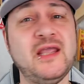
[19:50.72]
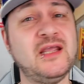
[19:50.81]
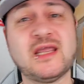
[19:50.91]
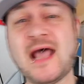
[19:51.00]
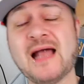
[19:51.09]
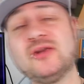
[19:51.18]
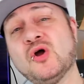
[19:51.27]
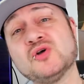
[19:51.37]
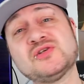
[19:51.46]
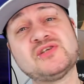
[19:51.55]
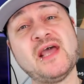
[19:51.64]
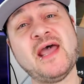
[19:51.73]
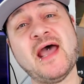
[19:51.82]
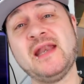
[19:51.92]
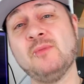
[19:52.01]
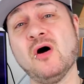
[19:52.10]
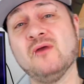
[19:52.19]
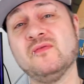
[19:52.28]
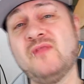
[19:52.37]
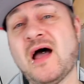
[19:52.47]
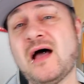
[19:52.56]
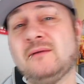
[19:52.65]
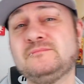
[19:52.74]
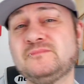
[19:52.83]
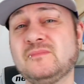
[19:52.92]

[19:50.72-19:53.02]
You cannot say any more than that.